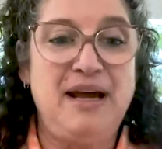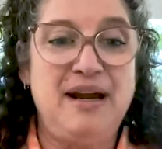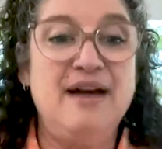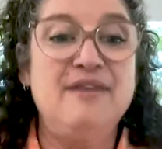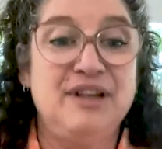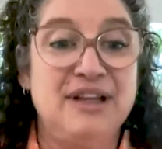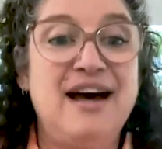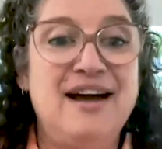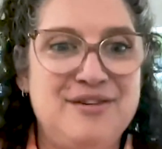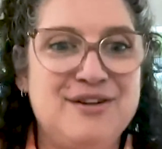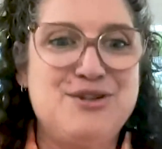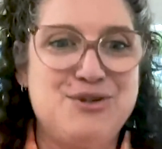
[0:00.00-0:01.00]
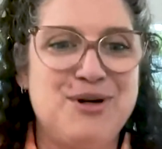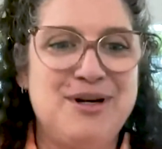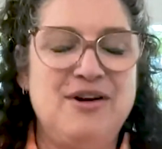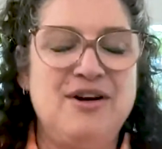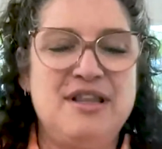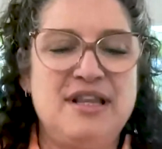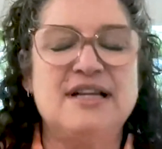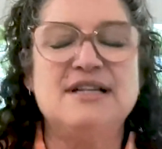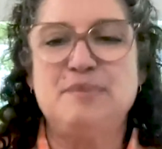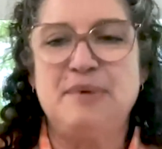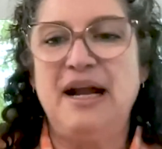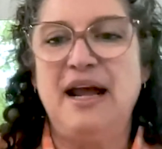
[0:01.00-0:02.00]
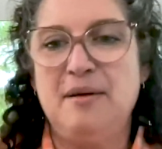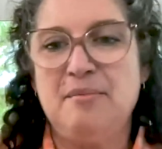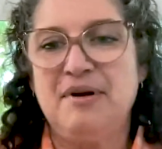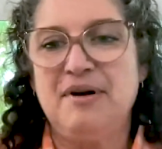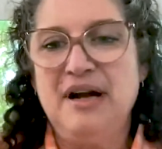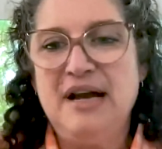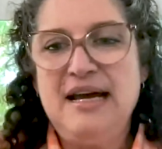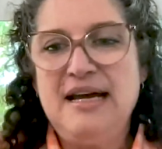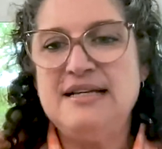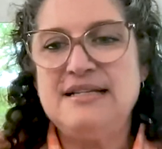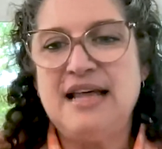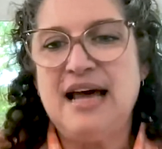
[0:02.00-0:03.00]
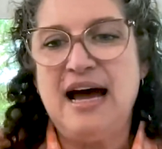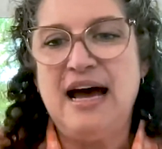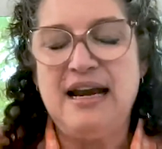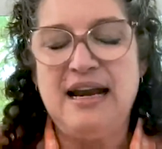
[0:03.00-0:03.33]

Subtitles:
And I have a lot of extraordinary things, but Amber is that.